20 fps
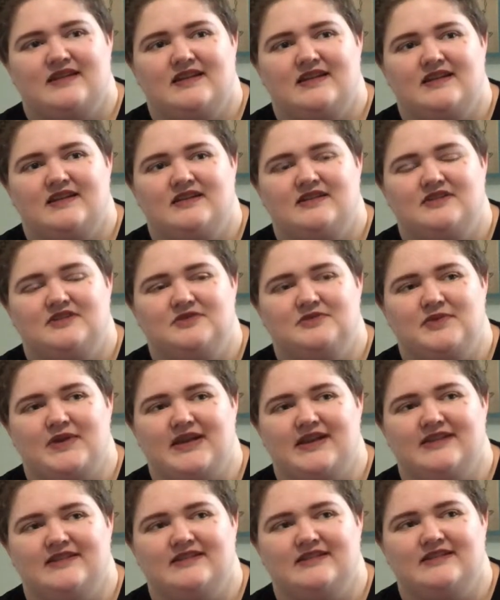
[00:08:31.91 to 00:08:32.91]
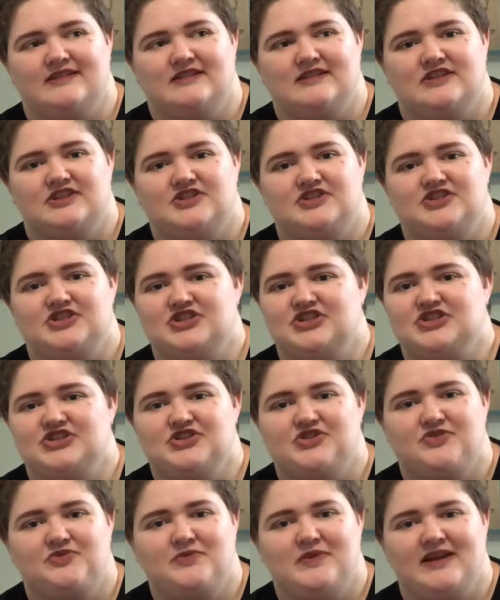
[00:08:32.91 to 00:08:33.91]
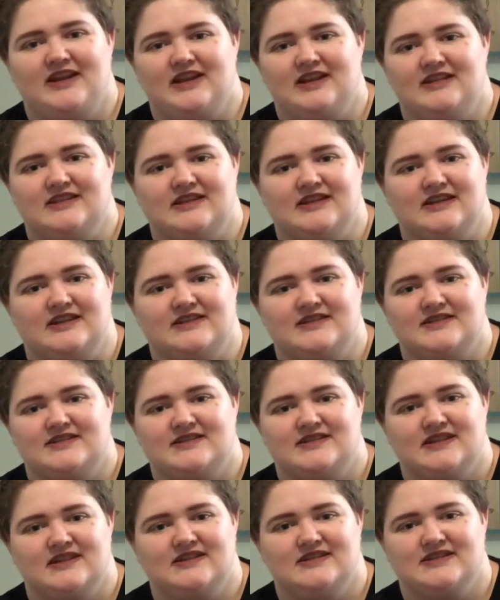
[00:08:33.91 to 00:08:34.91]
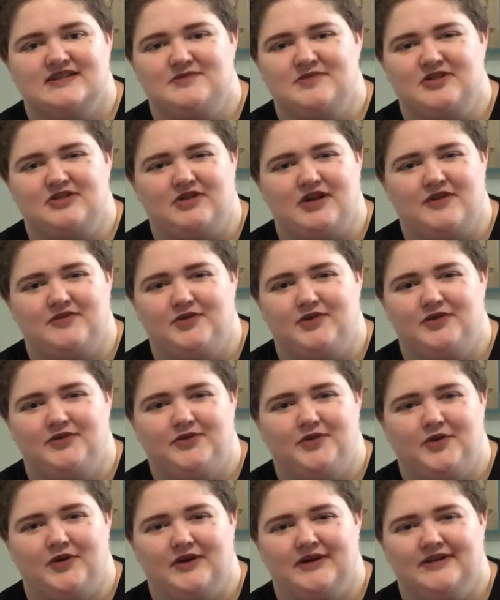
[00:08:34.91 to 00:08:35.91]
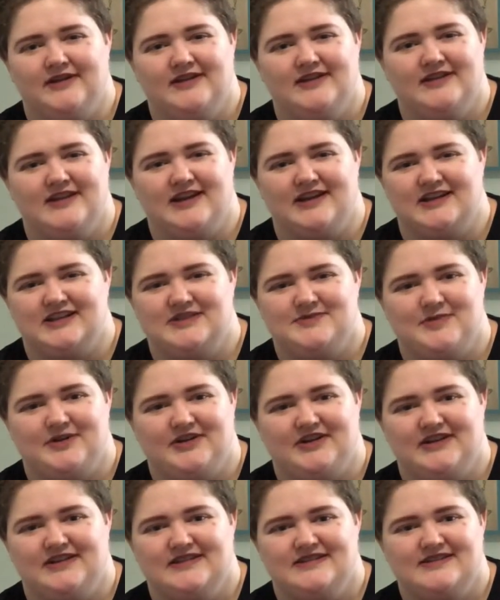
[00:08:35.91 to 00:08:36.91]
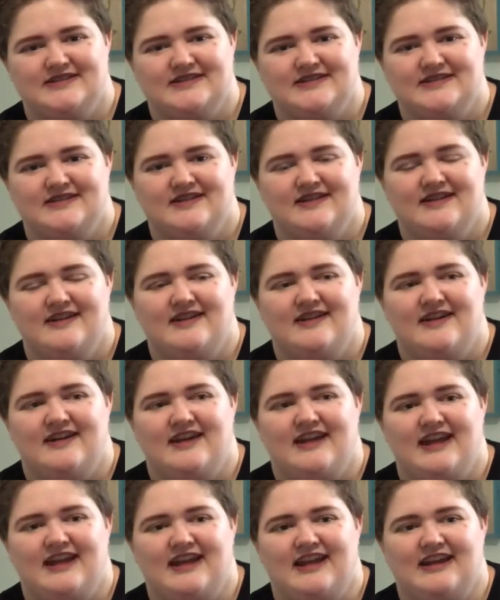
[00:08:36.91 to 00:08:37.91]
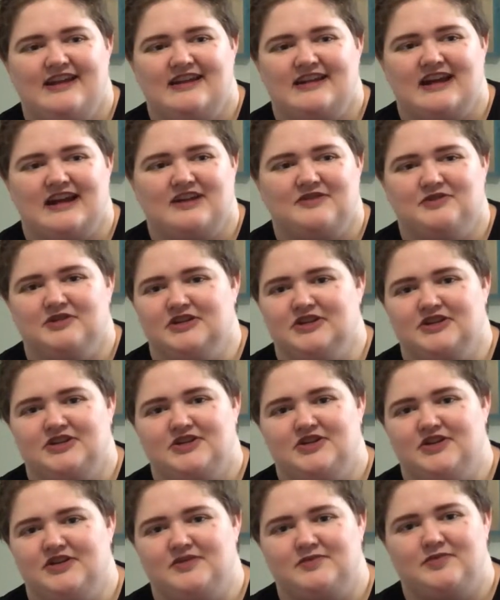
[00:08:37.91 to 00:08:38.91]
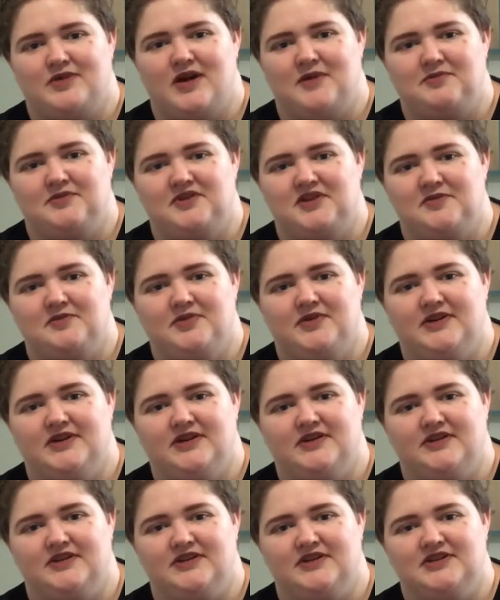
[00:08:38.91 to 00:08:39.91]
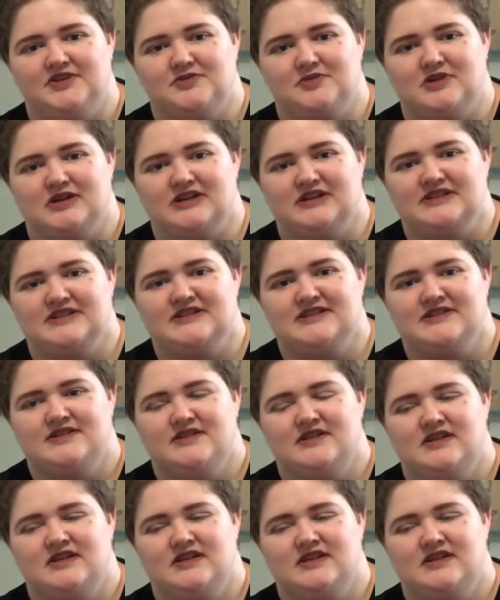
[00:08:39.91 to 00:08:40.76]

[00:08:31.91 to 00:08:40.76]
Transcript: oh man, there's just so many things to be grateful for in that experience. I really couldn't properly put it all into words,